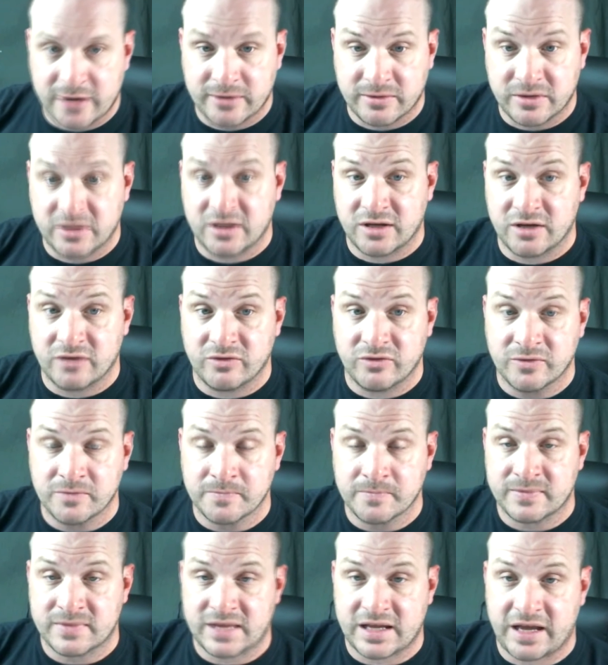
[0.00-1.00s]
going to give
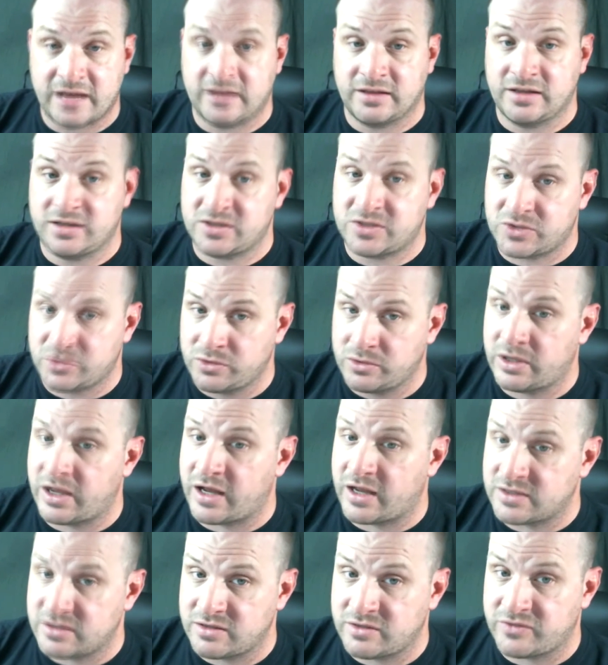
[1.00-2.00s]
at least 2
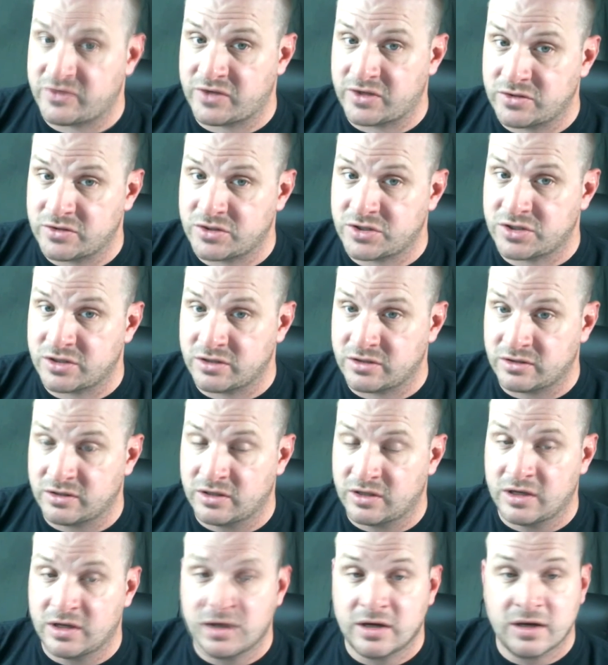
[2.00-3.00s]
guys a Defender Shield,
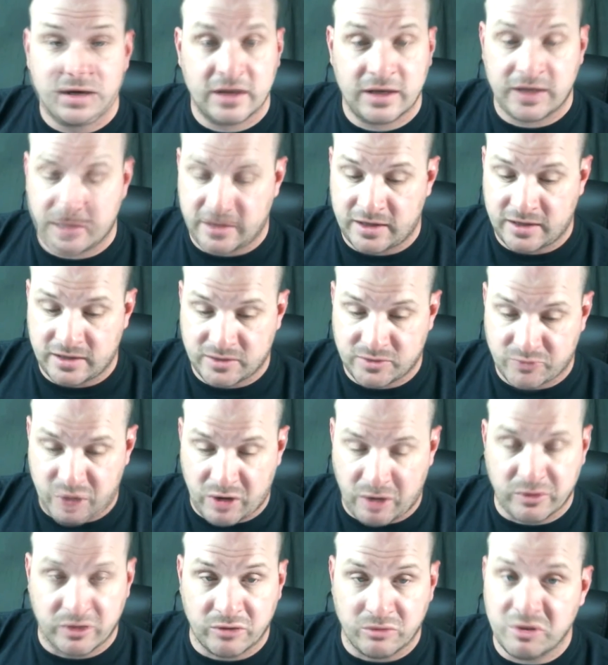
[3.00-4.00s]
and it's
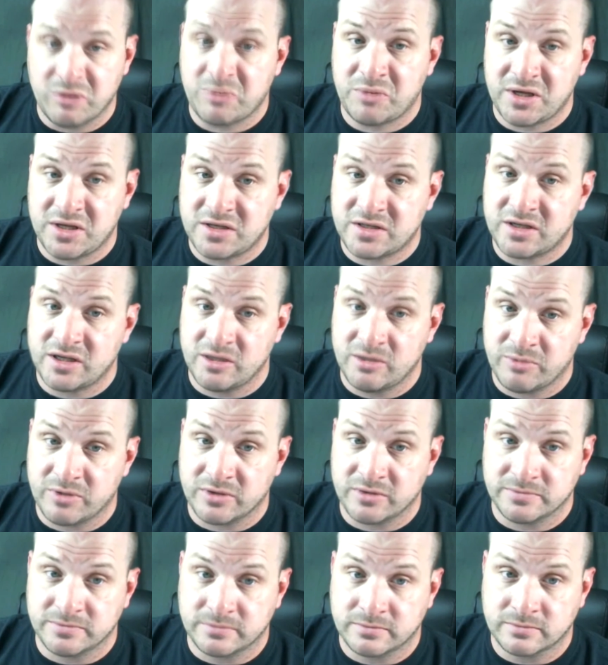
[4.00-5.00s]
probably going to be
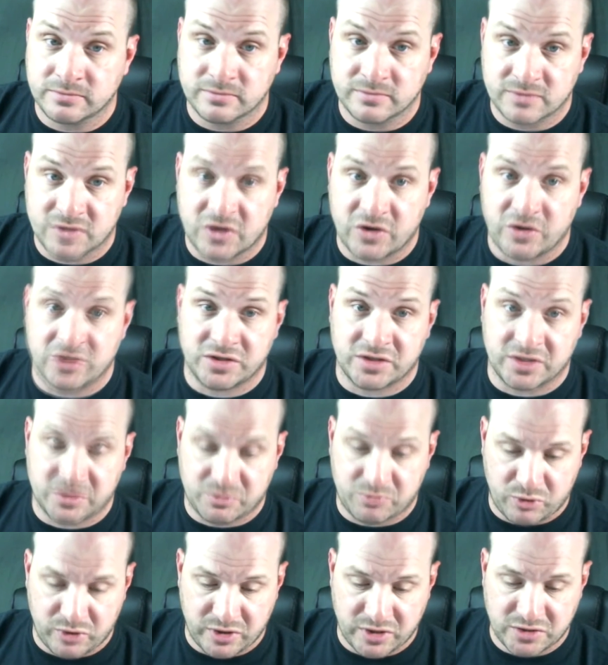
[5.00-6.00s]
Peacekeeper. 36
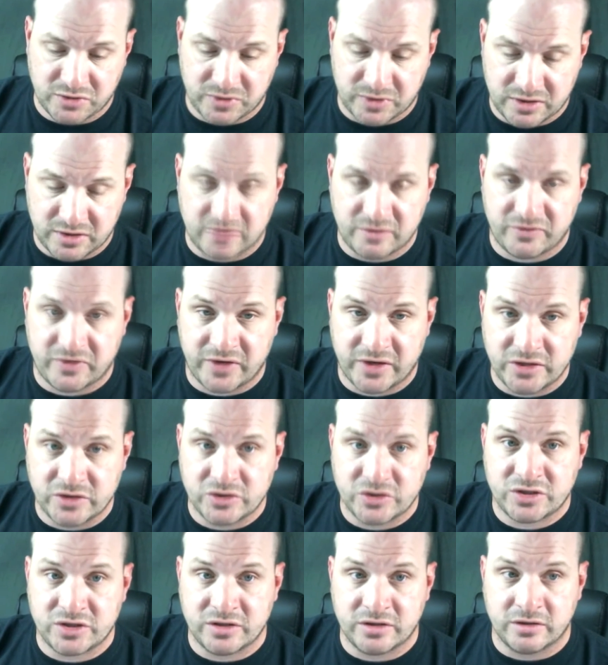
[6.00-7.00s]
points with the Defender
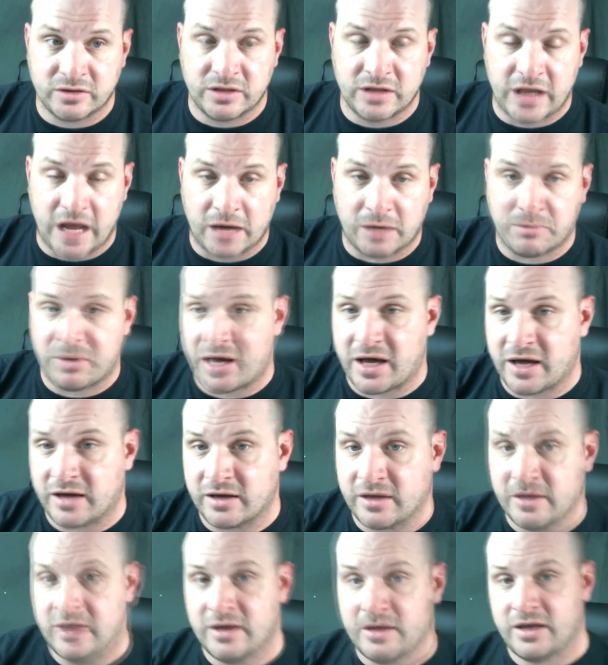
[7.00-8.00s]
Shield, knockback,
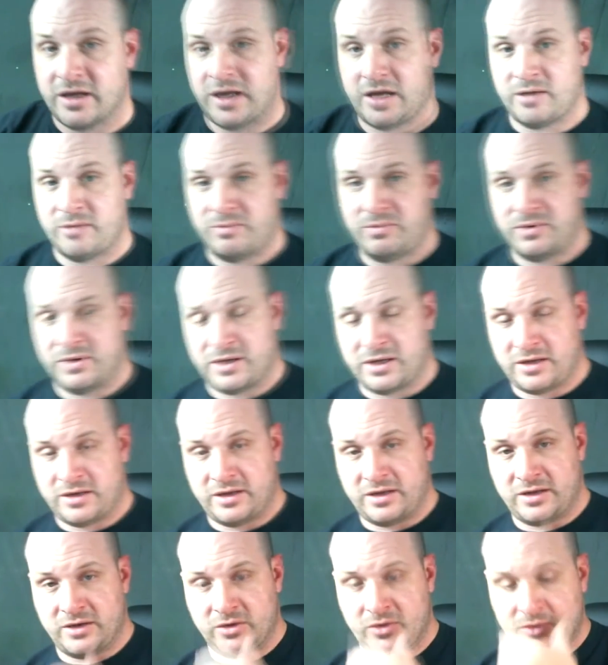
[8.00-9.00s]
AP, and
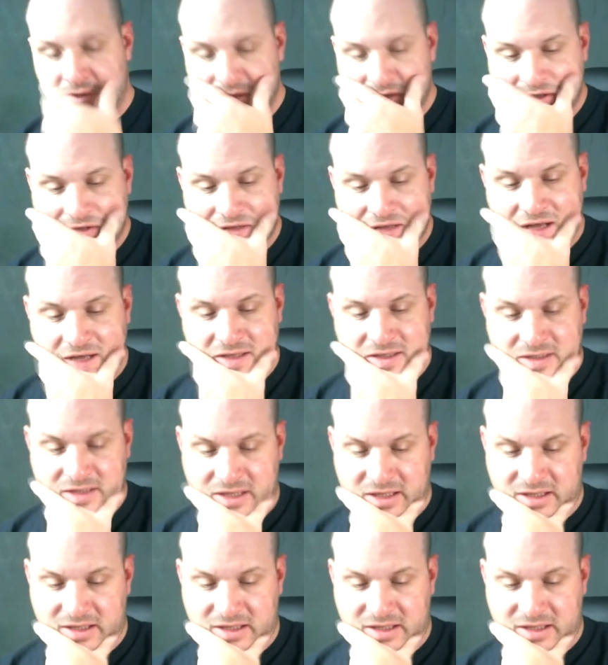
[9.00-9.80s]
the Gauntlet. That's